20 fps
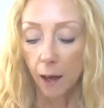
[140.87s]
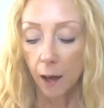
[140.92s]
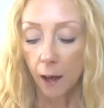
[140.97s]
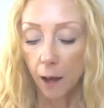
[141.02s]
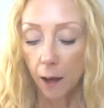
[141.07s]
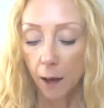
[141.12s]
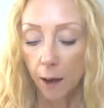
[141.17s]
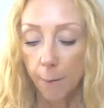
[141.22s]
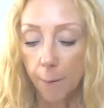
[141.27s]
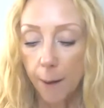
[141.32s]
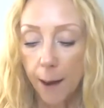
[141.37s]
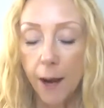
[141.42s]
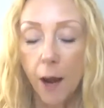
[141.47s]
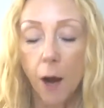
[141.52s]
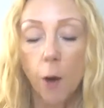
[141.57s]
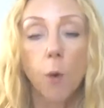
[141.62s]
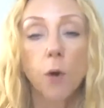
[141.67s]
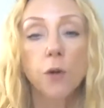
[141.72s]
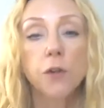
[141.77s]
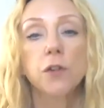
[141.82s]
And
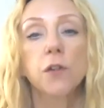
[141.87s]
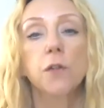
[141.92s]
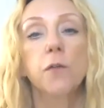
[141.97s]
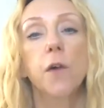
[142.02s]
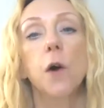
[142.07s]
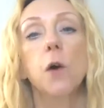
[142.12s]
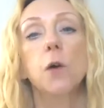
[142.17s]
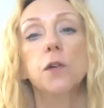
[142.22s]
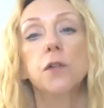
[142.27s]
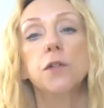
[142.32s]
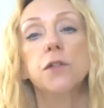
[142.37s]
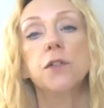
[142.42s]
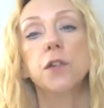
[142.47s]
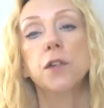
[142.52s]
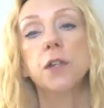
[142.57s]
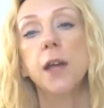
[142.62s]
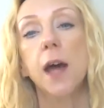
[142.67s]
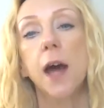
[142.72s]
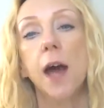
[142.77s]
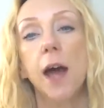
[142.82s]
I want to focus
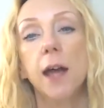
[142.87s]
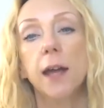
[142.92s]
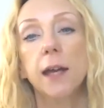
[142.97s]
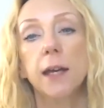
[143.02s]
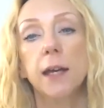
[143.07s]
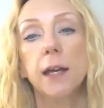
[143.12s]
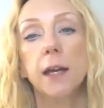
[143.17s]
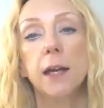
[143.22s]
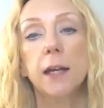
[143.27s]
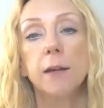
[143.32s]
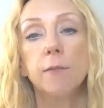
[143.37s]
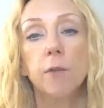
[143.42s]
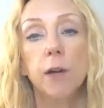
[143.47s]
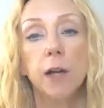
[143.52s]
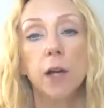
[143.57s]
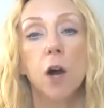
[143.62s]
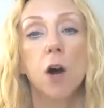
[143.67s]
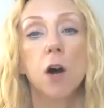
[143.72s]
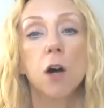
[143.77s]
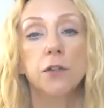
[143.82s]
today in
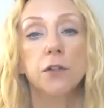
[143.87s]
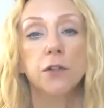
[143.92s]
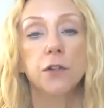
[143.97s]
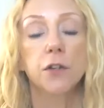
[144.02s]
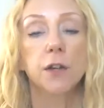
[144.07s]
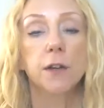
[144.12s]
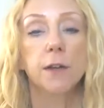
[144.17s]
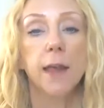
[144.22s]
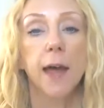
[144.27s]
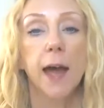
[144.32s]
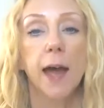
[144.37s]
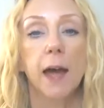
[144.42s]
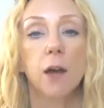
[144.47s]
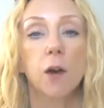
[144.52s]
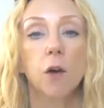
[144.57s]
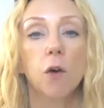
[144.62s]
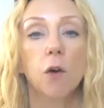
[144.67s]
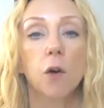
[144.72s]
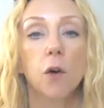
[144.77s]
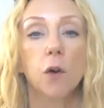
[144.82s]
regards to that
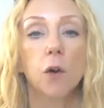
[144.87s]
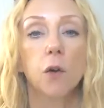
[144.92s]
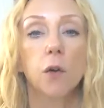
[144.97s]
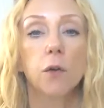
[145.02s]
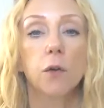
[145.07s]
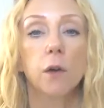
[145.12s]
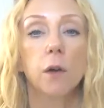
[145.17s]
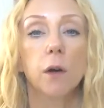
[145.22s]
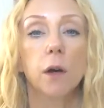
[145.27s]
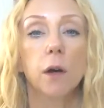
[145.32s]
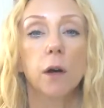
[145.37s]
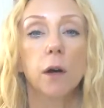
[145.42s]
on